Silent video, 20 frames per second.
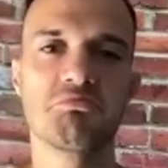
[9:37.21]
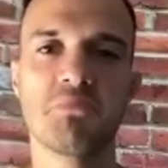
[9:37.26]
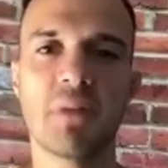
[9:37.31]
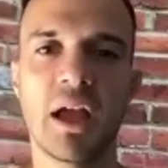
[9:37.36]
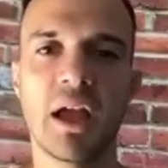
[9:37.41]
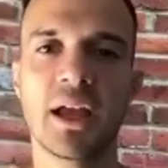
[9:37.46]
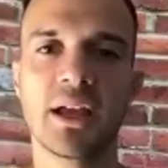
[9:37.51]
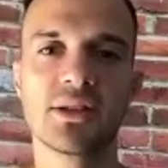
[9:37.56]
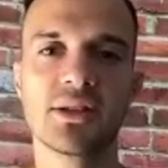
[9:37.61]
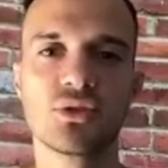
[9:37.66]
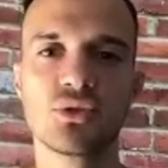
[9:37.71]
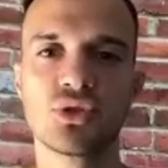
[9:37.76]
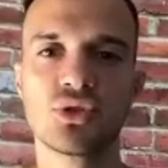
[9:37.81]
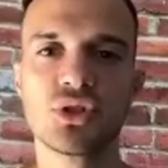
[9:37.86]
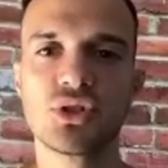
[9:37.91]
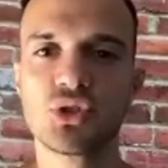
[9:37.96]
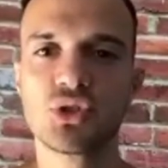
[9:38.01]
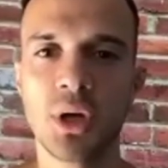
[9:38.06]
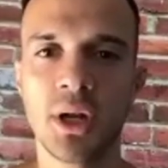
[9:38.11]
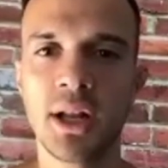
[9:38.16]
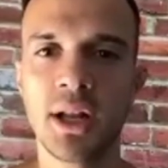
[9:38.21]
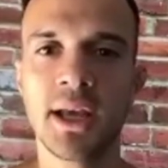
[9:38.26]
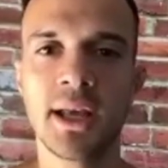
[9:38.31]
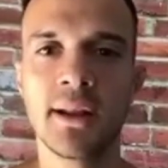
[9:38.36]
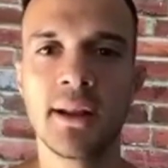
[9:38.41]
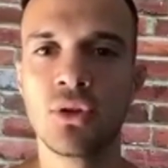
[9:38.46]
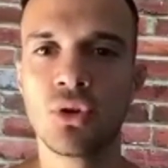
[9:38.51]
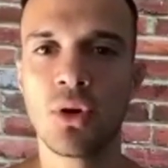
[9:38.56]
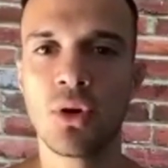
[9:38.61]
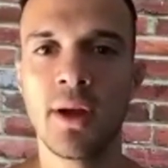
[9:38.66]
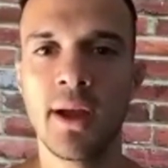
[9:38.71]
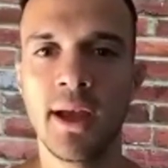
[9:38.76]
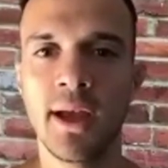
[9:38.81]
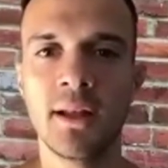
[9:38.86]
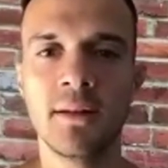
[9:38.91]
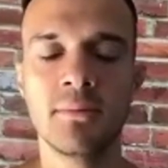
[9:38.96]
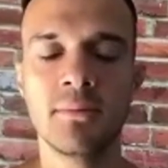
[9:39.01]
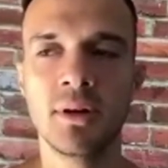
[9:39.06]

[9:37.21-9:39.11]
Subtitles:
I guess it was just trying to get into our head,